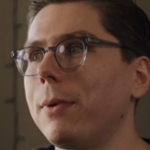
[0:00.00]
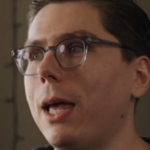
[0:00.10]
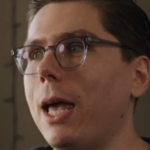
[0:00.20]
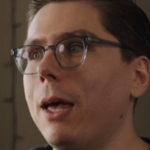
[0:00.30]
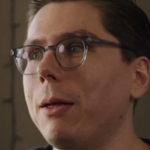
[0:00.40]

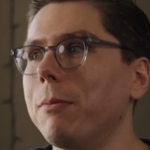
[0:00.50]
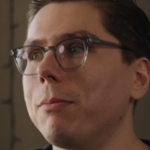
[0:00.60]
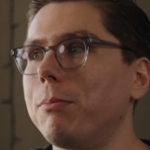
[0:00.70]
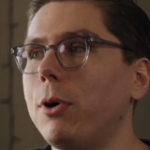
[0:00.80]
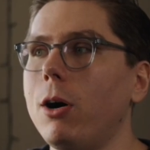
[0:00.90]

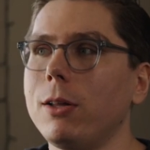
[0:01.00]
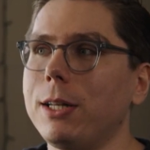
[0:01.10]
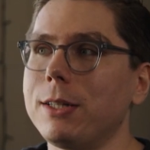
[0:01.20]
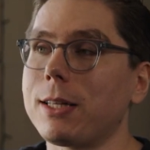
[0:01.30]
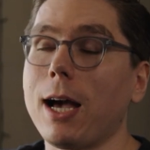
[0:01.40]
And Paul
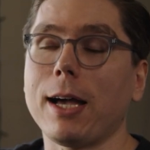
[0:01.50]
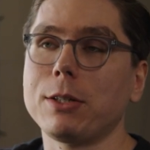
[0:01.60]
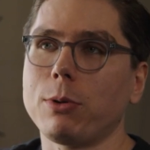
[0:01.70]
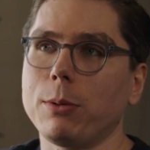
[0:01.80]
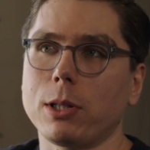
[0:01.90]
and his
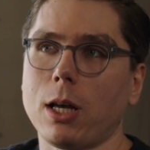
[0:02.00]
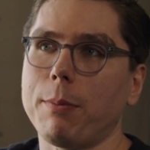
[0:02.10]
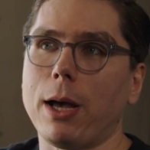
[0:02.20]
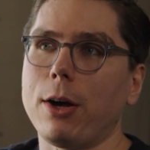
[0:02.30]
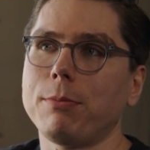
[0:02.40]
guys were able to
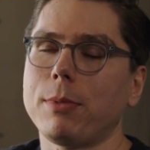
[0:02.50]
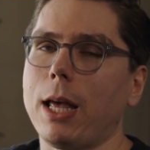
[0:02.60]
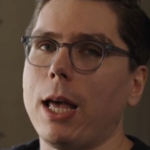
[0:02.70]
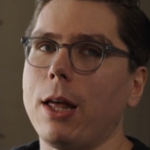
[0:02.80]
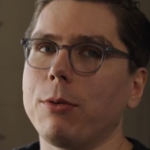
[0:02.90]
come out
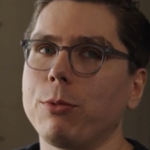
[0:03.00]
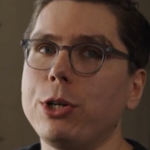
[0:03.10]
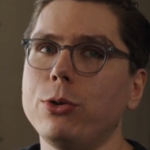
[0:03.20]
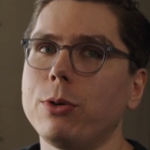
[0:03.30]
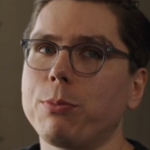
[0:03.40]
and
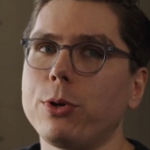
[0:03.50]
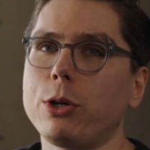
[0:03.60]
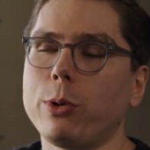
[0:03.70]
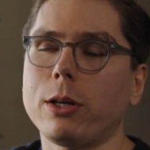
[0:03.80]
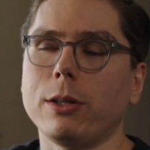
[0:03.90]
redo it pretty
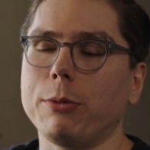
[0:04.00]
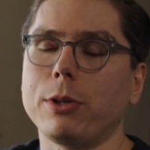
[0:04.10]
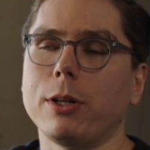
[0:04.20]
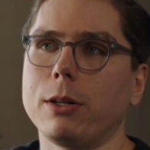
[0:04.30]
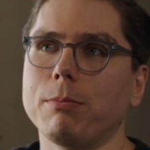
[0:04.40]
quickly.
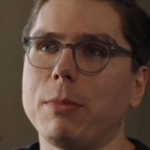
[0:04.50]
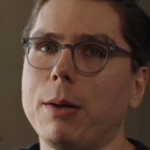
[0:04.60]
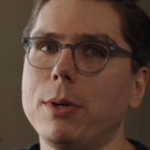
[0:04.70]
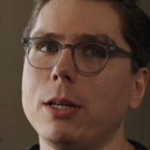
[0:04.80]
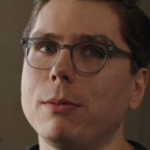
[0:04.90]
Within
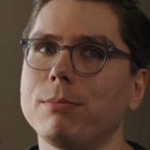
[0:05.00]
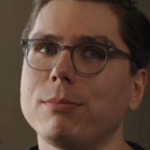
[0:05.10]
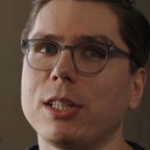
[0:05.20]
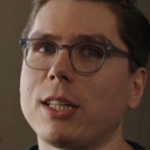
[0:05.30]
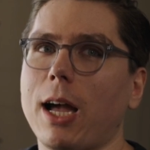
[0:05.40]
maybe
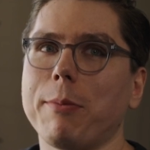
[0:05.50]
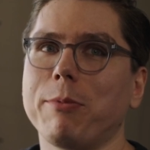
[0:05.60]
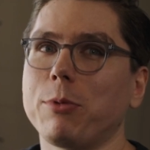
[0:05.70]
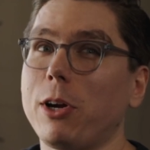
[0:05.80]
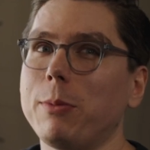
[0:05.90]
the time
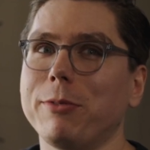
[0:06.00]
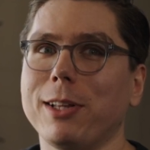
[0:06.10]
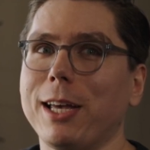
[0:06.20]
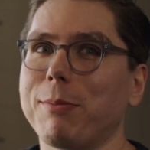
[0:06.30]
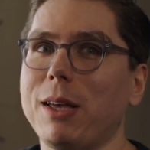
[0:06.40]
frame of
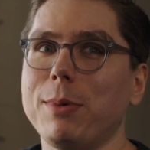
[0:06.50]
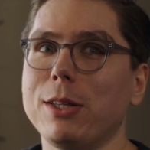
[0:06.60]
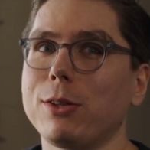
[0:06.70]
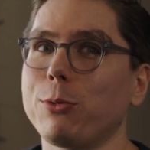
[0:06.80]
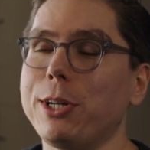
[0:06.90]
like maybe
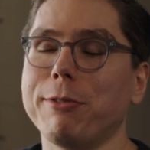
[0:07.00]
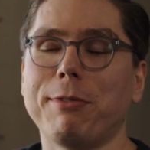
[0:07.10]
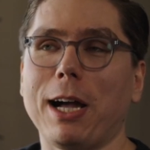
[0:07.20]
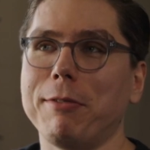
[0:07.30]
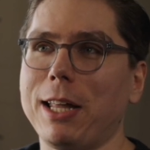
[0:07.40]
3 to
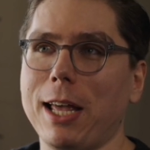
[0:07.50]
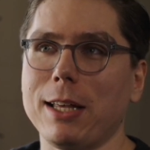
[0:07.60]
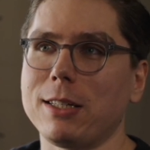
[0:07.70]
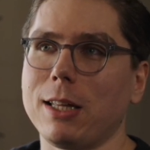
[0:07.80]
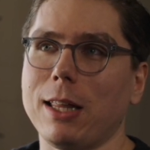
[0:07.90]
5
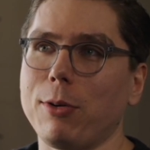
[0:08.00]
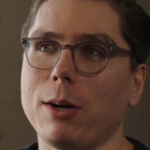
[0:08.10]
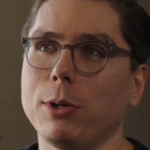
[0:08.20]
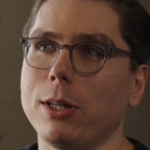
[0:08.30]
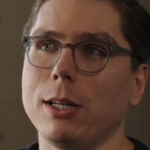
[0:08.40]
days, they were
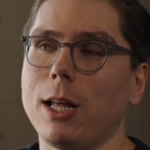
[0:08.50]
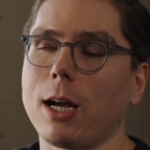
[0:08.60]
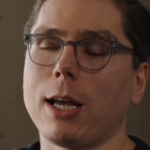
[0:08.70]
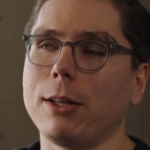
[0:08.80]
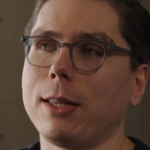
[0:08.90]
able to
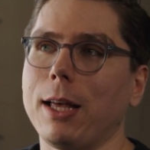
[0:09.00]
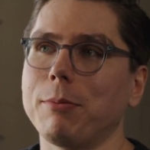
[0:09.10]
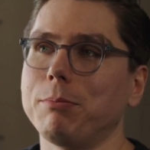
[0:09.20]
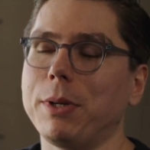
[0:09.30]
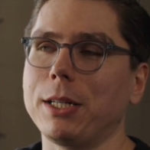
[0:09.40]
knock out
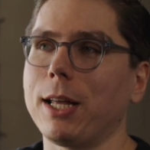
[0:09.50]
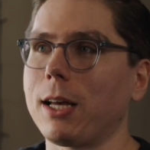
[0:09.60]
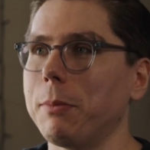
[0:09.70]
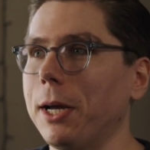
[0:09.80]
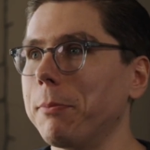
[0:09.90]
that big
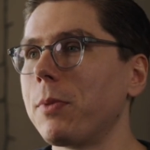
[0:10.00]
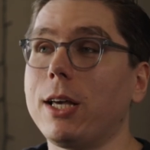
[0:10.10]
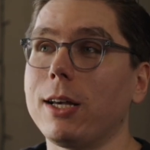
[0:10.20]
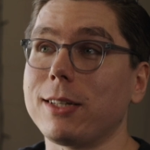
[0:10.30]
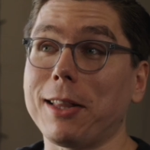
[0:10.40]
deck of mine.
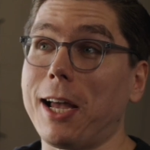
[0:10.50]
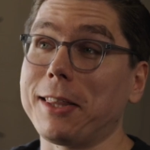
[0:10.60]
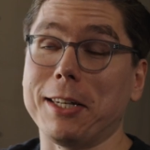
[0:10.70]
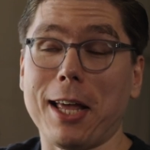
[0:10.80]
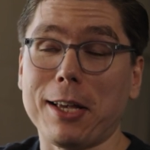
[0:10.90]
Because I
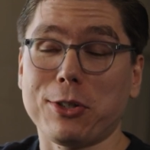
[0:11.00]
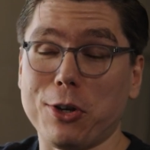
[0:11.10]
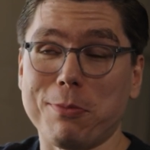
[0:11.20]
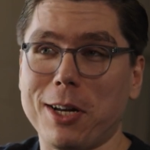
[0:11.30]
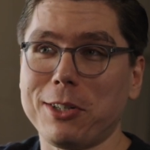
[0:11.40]
like the deck
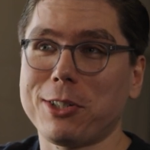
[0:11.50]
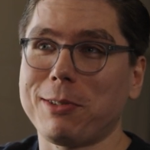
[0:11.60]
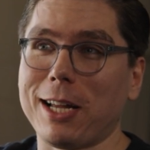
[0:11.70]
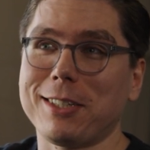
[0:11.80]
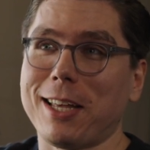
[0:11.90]
so much,
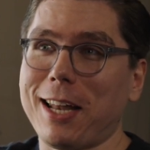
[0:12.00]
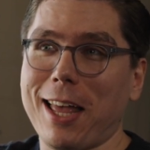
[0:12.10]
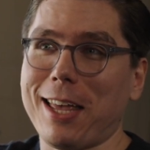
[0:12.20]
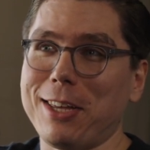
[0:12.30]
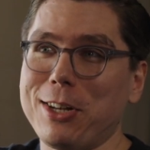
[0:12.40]
I said,
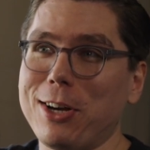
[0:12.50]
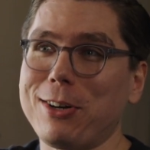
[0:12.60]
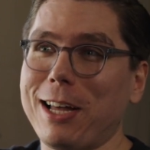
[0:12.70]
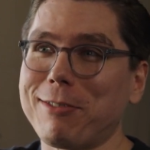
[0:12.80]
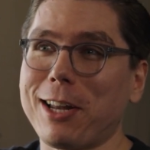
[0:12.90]
hey,
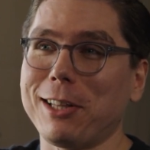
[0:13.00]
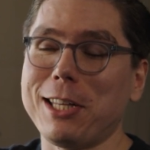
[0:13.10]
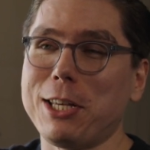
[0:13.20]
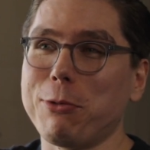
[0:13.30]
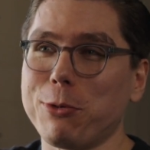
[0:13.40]
I've got a
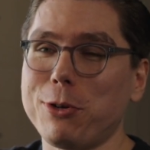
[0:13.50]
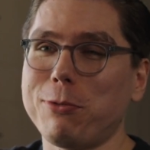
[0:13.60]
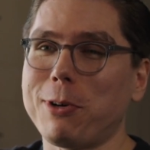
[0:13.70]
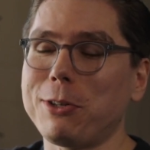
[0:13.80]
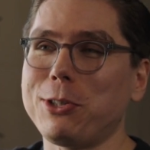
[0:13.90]
leaky
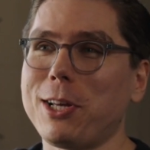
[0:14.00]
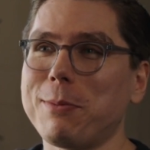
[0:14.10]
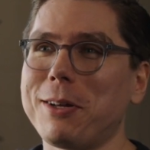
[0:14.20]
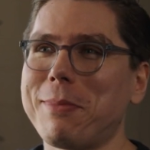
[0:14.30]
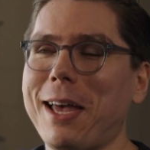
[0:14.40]
roof, why don't you
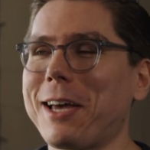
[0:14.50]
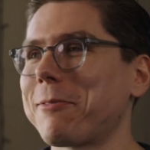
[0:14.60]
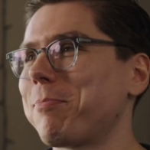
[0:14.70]
come on back?